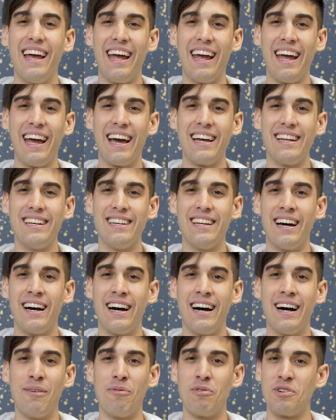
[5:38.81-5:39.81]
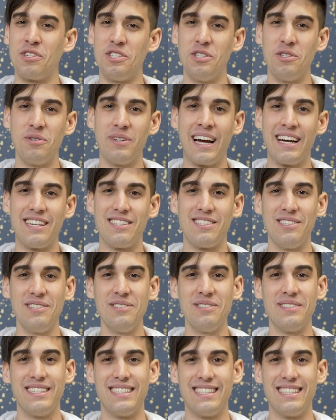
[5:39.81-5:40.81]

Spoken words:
And we'll see you guys soon.